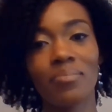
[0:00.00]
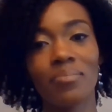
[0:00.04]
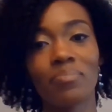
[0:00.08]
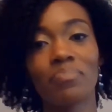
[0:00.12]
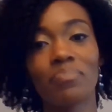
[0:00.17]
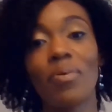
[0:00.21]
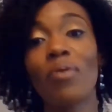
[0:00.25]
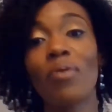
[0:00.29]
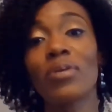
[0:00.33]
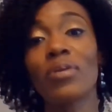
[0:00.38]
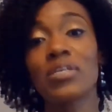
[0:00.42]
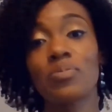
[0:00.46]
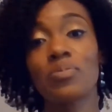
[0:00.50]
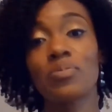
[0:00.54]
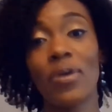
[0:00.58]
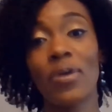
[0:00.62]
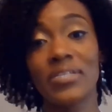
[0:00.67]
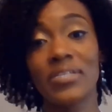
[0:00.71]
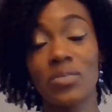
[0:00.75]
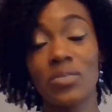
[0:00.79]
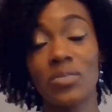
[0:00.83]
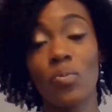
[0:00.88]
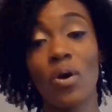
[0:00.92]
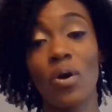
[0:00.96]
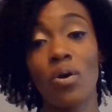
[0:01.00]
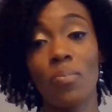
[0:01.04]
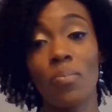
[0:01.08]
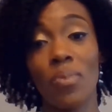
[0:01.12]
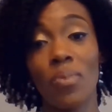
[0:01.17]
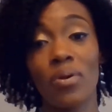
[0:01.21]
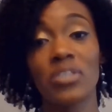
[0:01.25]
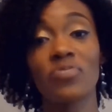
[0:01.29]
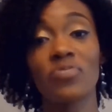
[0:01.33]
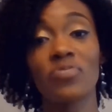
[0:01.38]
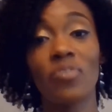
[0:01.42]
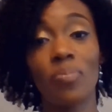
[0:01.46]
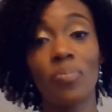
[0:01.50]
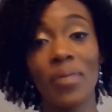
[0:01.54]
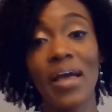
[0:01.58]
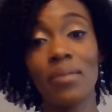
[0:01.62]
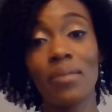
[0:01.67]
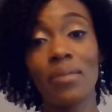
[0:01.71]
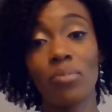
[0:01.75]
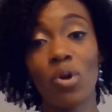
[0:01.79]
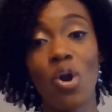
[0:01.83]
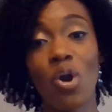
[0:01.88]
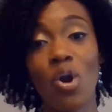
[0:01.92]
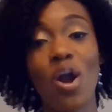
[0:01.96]
bonus points as a welcome bonus for the
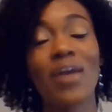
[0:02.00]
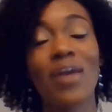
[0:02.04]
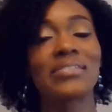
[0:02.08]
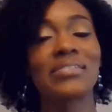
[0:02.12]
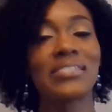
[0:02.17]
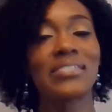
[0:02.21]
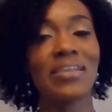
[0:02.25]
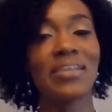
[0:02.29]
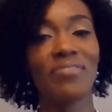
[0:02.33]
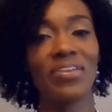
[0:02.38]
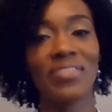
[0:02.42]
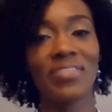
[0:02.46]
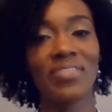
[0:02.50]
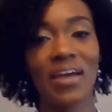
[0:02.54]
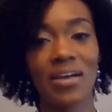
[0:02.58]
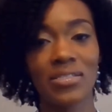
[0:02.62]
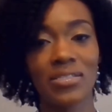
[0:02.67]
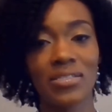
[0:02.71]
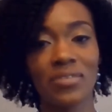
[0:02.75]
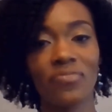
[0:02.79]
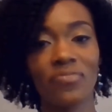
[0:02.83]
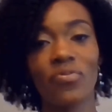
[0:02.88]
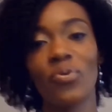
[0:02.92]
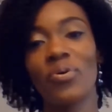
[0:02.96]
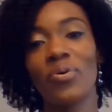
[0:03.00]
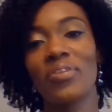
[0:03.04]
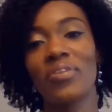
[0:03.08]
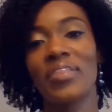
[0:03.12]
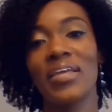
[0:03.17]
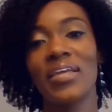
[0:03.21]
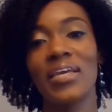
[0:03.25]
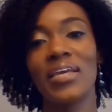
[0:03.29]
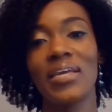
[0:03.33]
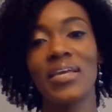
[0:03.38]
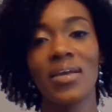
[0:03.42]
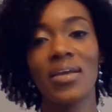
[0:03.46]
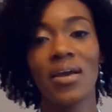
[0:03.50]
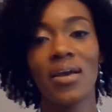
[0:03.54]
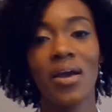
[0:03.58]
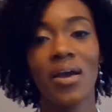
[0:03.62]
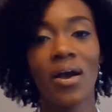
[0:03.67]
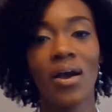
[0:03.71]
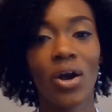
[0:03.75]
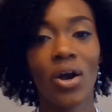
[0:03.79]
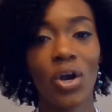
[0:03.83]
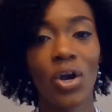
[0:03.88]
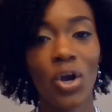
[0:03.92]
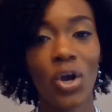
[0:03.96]
platinum card and 70,000 for the
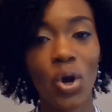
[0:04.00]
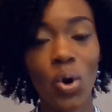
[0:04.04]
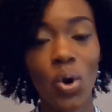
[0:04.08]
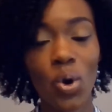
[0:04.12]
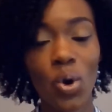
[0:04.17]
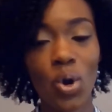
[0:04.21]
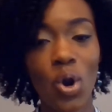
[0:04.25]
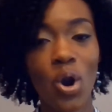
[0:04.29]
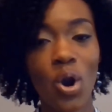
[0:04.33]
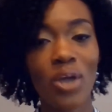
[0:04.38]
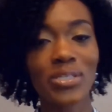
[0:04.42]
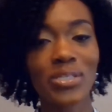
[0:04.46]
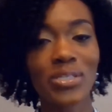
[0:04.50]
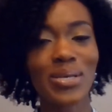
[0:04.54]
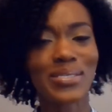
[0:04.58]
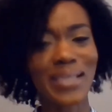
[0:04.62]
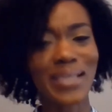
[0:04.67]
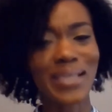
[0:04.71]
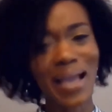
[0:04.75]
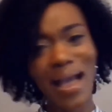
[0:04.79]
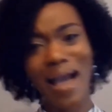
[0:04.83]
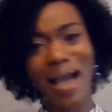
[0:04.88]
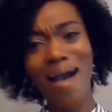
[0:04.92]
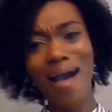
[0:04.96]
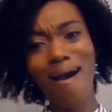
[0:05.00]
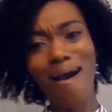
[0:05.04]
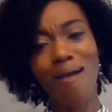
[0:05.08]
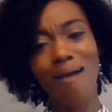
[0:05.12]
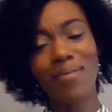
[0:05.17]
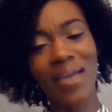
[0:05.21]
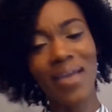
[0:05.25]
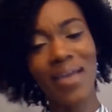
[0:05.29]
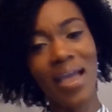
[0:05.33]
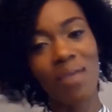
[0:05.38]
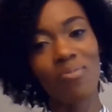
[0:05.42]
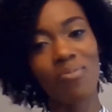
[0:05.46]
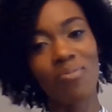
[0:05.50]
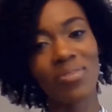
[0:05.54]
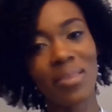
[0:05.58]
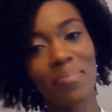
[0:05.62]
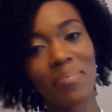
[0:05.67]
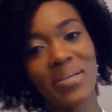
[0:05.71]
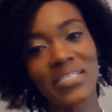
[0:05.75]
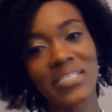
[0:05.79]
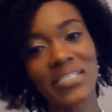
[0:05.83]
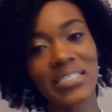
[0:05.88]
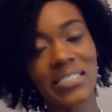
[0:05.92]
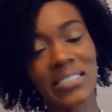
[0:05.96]
gold card. So I was like, oh, okay, well, let
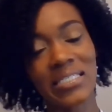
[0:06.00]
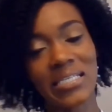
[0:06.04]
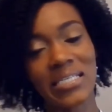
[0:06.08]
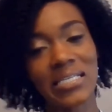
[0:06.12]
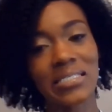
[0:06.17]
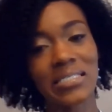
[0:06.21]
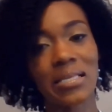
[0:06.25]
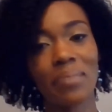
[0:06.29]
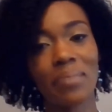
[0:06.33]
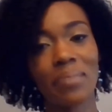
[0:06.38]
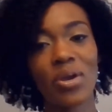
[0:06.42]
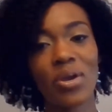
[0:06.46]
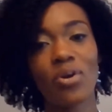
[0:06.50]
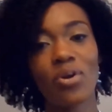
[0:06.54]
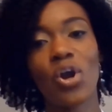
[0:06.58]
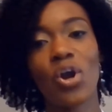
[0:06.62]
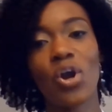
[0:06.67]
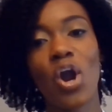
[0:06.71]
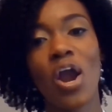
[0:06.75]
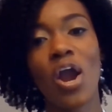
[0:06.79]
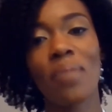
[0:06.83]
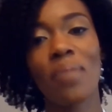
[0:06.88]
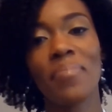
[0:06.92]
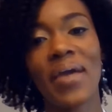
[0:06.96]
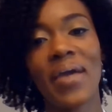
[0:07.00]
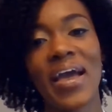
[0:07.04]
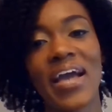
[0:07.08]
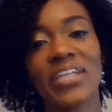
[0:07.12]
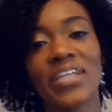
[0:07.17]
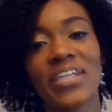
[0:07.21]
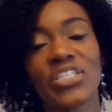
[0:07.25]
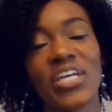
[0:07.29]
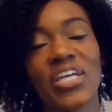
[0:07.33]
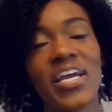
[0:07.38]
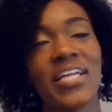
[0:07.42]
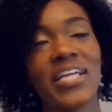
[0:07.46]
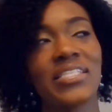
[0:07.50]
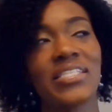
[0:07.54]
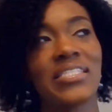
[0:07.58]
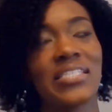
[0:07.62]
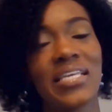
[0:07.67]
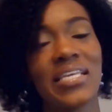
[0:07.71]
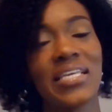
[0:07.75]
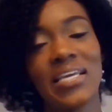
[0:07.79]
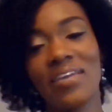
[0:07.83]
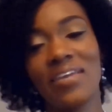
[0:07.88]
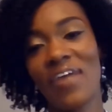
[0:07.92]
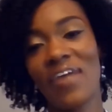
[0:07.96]
me just see. So let me go to Card Match and
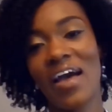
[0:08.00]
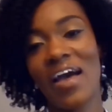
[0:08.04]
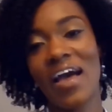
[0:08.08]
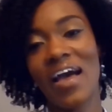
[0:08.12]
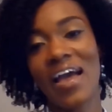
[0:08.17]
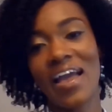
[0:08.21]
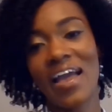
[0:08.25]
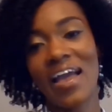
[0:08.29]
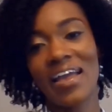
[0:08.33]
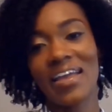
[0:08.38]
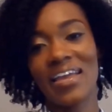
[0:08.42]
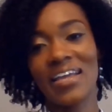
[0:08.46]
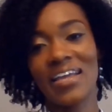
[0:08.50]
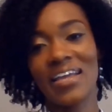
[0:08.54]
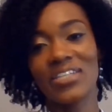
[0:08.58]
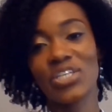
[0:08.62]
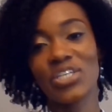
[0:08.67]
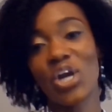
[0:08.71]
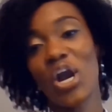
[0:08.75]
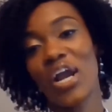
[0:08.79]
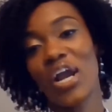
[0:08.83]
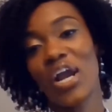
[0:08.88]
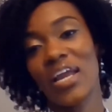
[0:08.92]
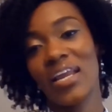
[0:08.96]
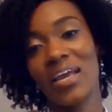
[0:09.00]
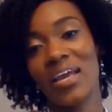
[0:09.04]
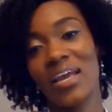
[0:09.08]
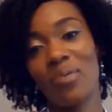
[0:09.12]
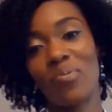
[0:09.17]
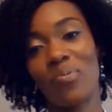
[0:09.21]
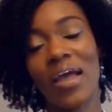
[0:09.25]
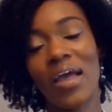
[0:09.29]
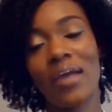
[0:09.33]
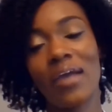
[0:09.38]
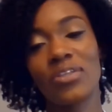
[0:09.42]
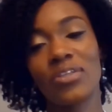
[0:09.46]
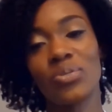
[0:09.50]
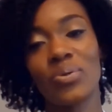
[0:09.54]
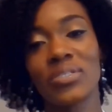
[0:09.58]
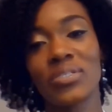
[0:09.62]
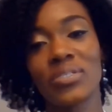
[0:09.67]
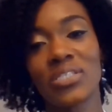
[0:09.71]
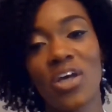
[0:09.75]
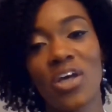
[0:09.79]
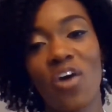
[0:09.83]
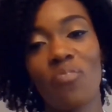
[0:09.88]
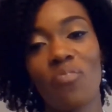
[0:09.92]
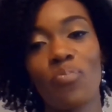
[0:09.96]
see if I get targeted when I do a
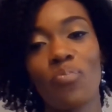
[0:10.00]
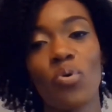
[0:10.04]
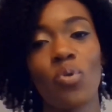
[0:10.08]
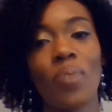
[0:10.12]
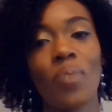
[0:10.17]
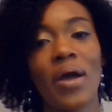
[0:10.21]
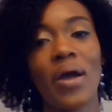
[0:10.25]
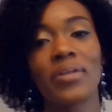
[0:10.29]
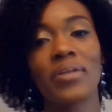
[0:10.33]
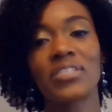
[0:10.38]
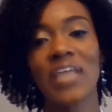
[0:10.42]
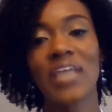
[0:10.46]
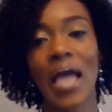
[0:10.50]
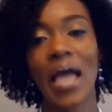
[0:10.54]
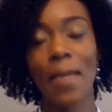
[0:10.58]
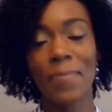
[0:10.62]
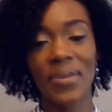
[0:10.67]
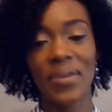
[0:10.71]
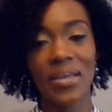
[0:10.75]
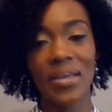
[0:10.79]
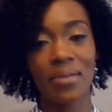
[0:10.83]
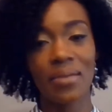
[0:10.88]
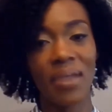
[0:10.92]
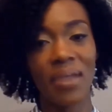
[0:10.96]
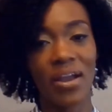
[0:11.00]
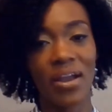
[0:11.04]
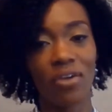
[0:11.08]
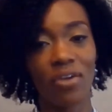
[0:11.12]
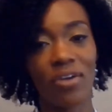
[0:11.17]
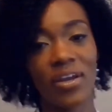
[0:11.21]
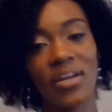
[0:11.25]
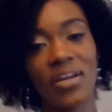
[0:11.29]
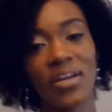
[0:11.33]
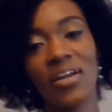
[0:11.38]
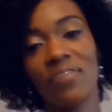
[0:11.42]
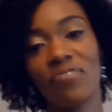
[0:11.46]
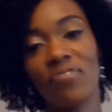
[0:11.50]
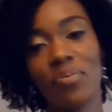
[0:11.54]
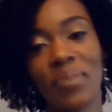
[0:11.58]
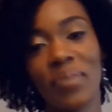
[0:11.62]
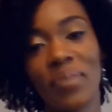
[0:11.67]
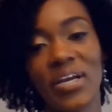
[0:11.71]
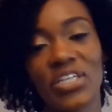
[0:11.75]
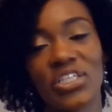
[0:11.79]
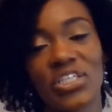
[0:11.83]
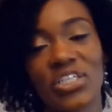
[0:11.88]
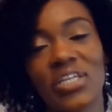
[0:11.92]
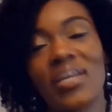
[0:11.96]
soft pull by typing in my credit
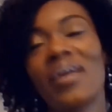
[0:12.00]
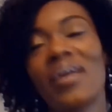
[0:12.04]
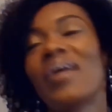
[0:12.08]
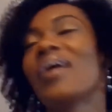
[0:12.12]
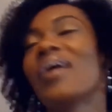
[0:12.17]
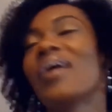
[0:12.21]
information.